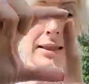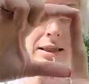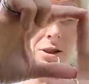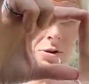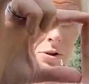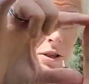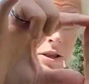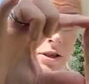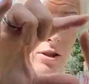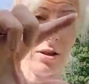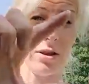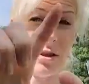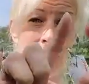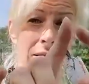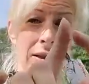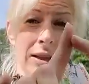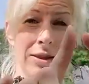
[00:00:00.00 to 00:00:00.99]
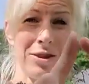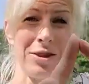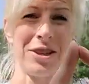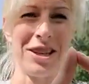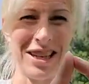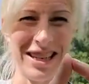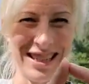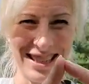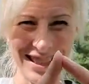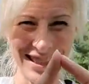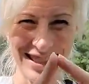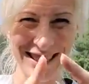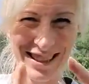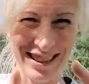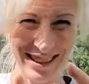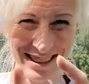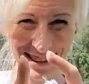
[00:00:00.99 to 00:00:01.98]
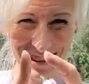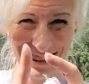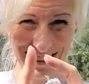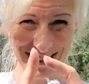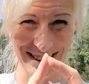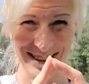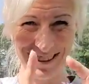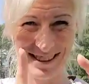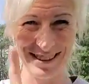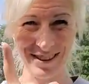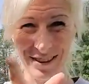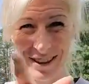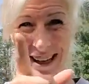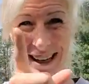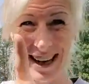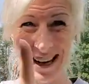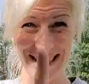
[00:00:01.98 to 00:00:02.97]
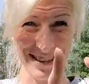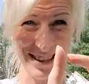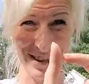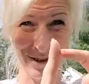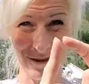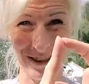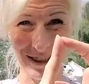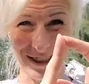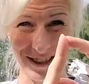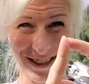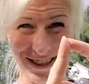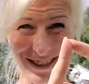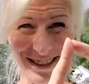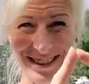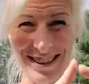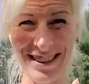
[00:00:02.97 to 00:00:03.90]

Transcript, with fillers: is three inches, and that's three inches. Okay, guys? Three inches.